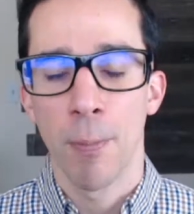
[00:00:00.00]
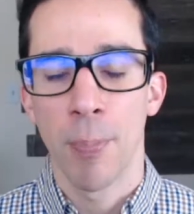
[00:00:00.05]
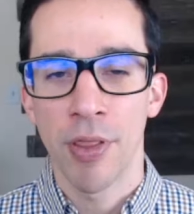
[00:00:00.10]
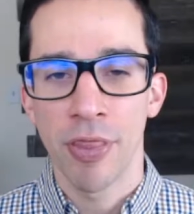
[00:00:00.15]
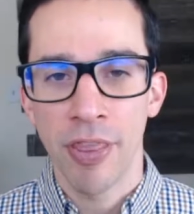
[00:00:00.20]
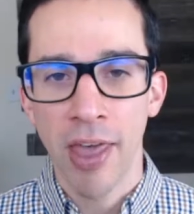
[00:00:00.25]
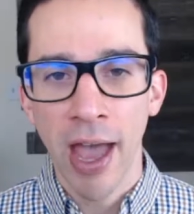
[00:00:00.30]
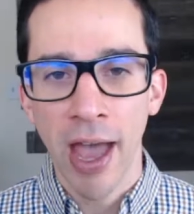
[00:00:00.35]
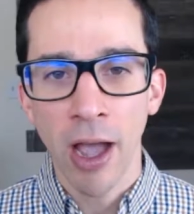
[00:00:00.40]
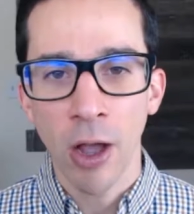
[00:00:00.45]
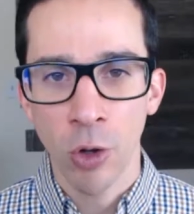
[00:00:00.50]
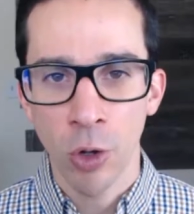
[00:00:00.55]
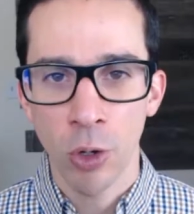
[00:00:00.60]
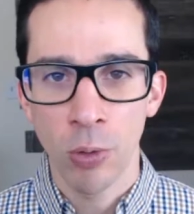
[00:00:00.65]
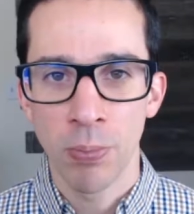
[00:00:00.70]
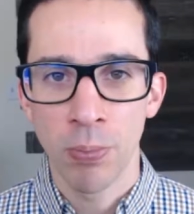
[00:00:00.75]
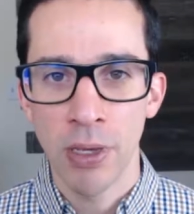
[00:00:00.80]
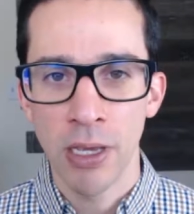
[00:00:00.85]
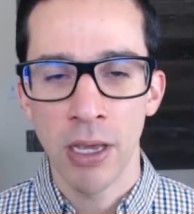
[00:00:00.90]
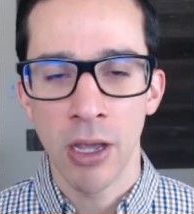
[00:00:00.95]
But that
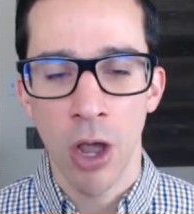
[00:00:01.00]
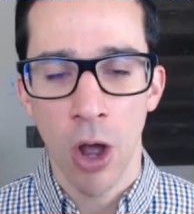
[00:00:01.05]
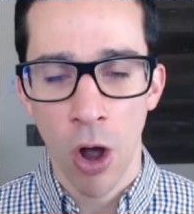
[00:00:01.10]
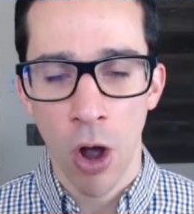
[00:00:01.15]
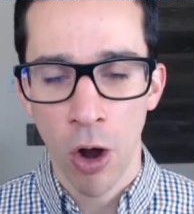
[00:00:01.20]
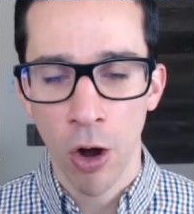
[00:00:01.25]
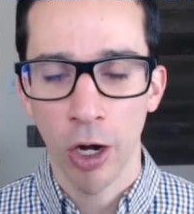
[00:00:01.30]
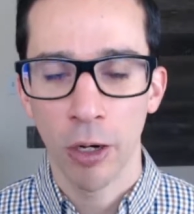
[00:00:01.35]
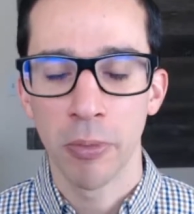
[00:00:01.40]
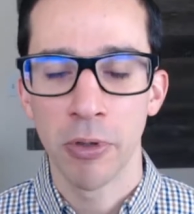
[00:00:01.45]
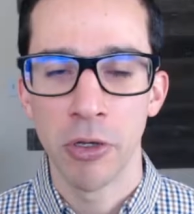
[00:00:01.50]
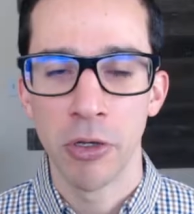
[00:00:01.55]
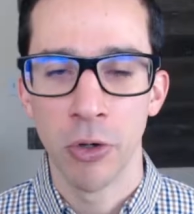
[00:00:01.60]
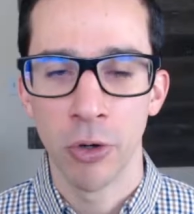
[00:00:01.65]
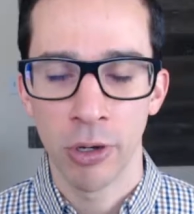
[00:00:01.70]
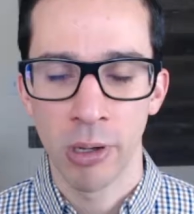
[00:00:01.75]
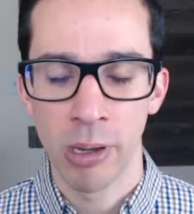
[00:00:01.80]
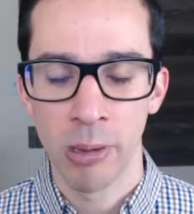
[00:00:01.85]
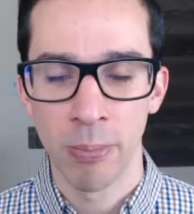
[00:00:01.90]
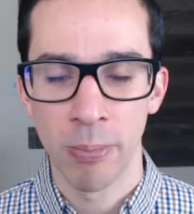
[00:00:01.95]
could be harming your
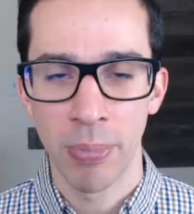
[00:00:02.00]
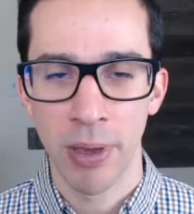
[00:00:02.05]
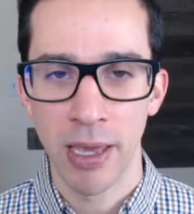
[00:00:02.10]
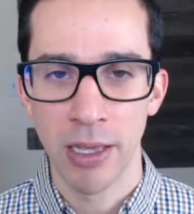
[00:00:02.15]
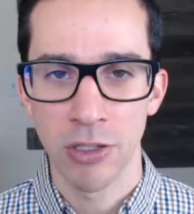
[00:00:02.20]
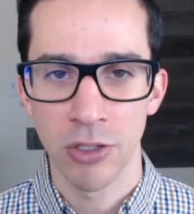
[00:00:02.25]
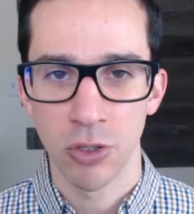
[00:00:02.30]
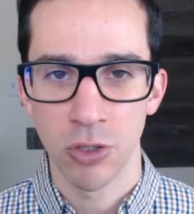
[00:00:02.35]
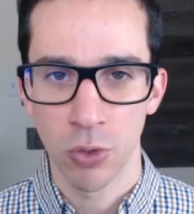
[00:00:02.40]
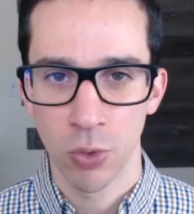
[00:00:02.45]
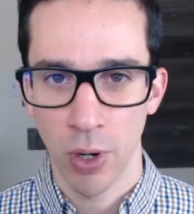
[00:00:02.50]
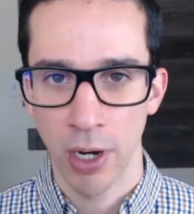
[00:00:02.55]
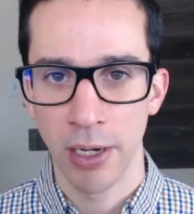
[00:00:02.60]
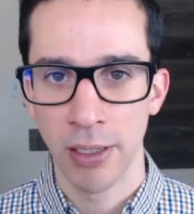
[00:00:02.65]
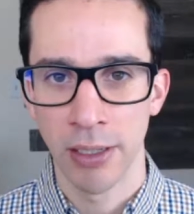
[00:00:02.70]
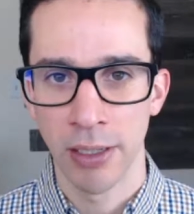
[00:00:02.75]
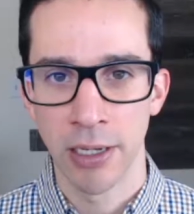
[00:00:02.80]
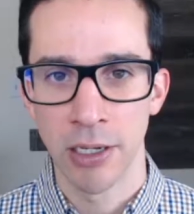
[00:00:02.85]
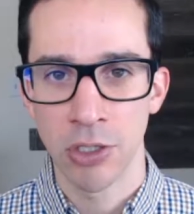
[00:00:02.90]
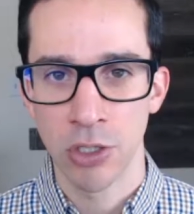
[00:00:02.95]
campaigns
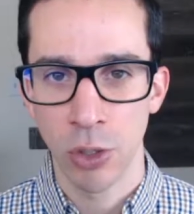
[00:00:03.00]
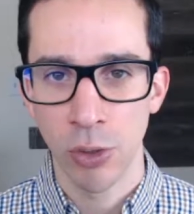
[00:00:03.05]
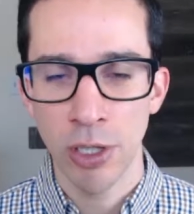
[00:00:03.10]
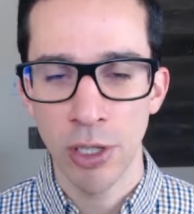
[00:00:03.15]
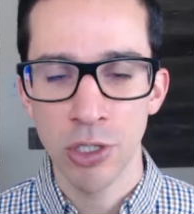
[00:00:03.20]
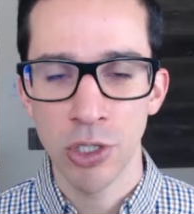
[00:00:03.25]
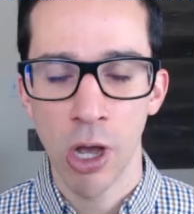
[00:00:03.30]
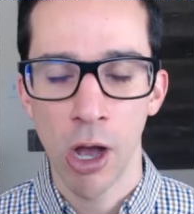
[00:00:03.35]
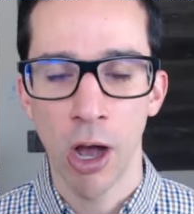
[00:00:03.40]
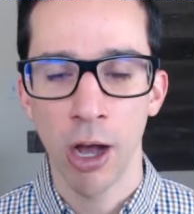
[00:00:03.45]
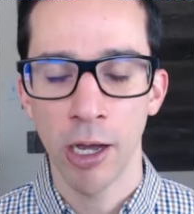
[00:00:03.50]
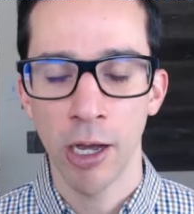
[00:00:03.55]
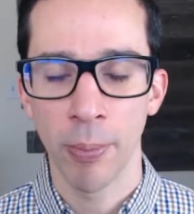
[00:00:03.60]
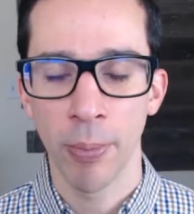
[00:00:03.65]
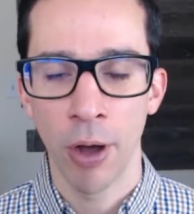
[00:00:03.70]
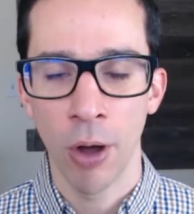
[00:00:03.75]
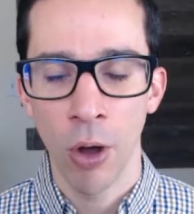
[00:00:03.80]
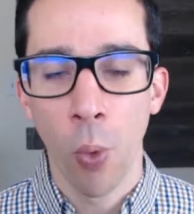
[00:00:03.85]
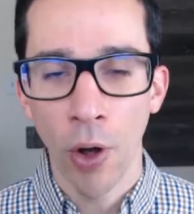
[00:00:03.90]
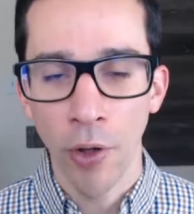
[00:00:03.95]
greatly. So let's talk
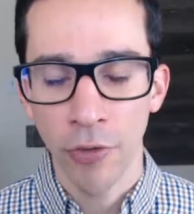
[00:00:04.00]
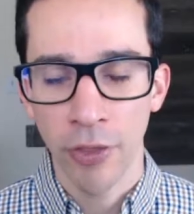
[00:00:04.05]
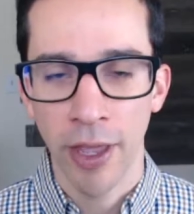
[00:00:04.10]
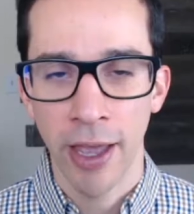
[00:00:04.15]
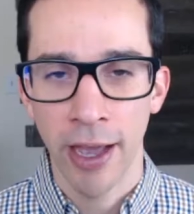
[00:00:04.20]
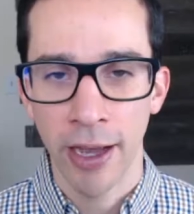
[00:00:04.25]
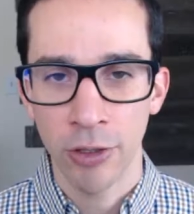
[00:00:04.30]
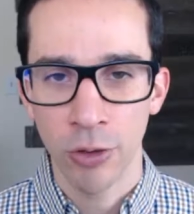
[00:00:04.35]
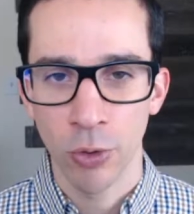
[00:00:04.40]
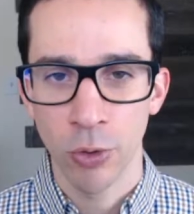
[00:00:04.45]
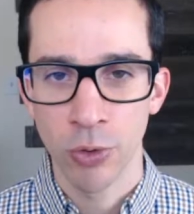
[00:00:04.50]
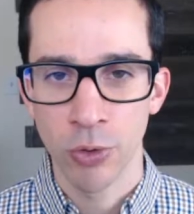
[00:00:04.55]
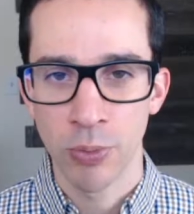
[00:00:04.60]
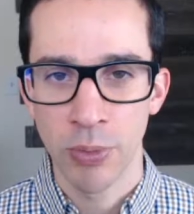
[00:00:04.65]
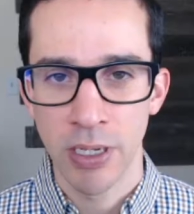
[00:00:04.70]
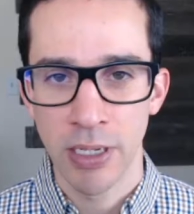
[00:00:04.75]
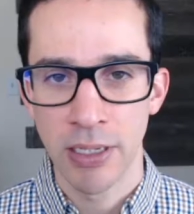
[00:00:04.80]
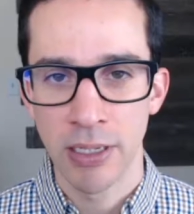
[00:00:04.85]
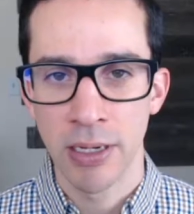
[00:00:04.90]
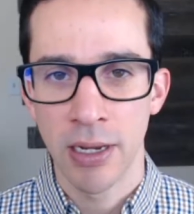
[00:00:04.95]
about what the heck those
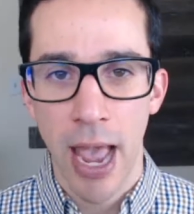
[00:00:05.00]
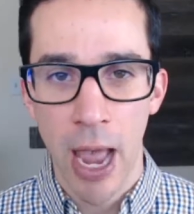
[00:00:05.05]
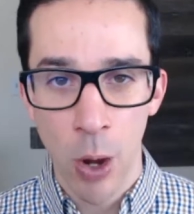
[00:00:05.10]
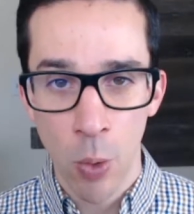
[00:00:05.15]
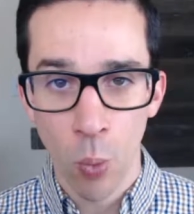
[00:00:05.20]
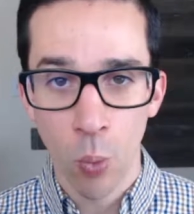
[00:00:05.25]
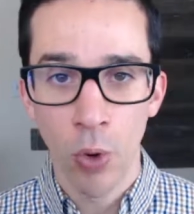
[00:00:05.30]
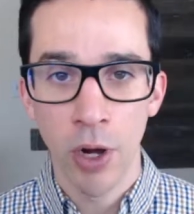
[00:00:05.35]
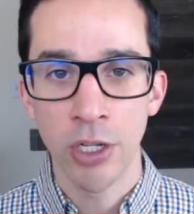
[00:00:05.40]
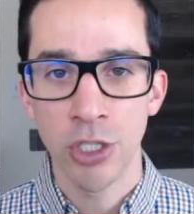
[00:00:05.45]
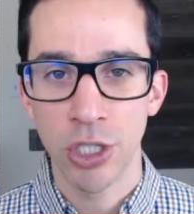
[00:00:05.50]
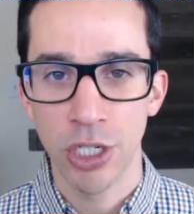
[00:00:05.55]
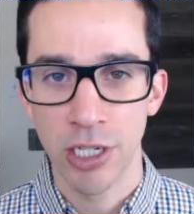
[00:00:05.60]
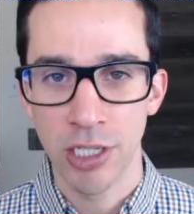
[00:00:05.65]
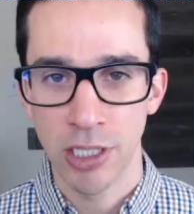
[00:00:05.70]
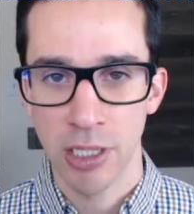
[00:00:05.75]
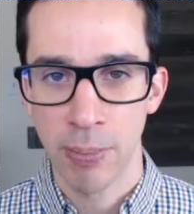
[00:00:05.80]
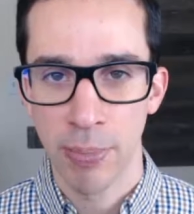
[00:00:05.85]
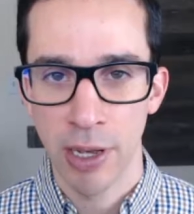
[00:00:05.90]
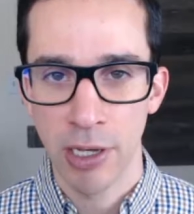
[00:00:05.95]
mean and which is
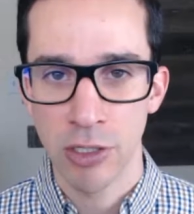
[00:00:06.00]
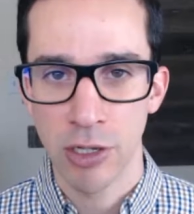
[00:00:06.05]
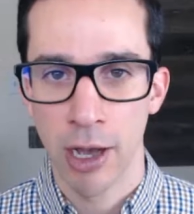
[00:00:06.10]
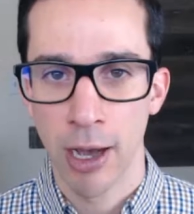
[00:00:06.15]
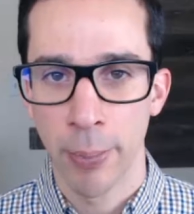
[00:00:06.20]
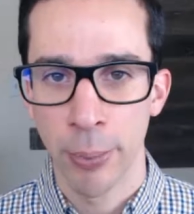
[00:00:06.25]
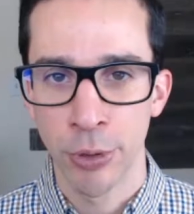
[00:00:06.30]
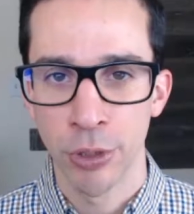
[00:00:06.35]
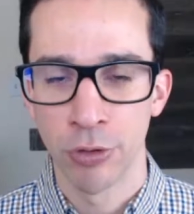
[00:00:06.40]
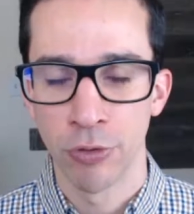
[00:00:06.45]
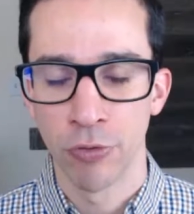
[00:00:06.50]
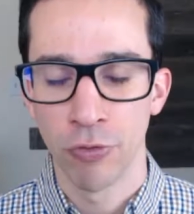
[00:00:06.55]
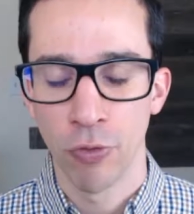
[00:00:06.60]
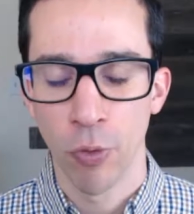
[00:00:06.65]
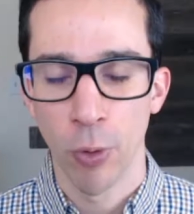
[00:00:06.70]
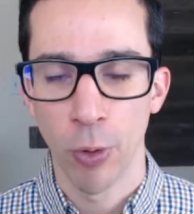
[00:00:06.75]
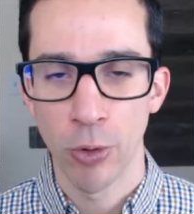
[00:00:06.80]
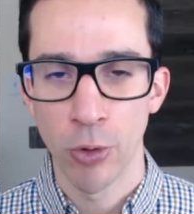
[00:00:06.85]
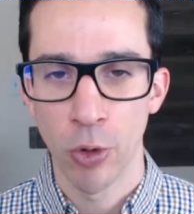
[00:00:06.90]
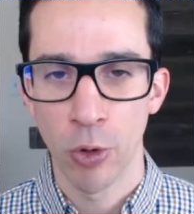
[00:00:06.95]
the best option
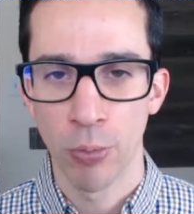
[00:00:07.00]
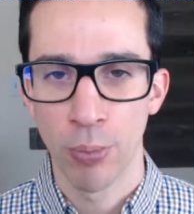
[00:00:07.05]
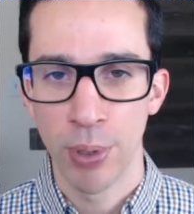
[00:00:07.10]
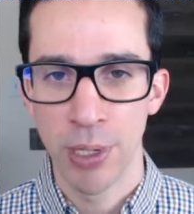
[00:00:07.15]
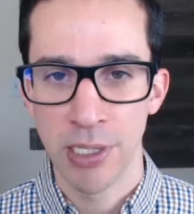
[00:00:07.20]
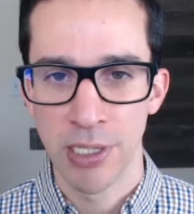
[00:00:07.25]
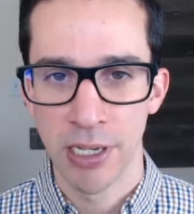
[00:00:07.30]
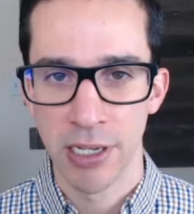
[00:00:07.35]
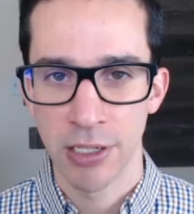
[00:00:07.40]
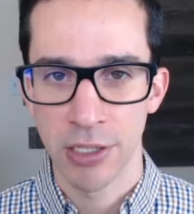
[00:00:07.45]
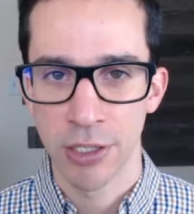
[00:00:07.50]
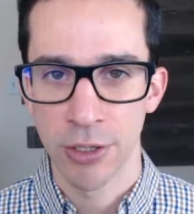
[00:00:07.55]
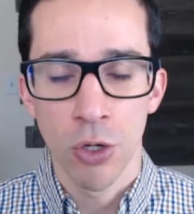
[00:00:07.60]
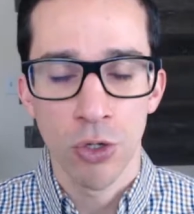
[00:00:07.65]
for your business.